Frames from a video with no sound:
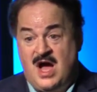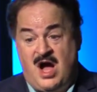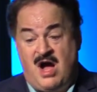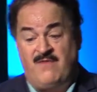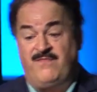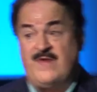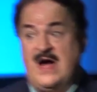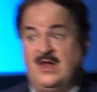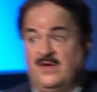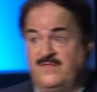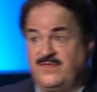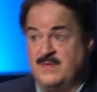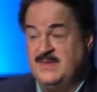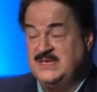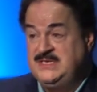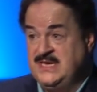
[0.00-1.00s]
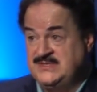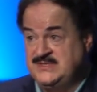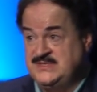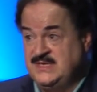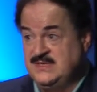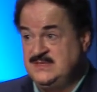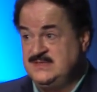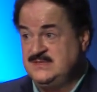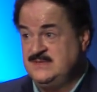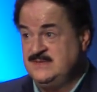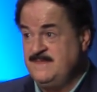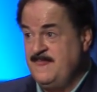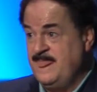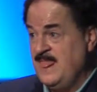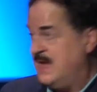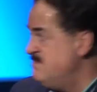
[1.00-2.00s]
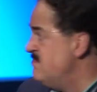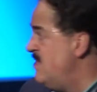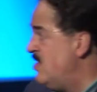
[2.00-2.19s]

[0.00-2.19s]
I'll follow from a distance. And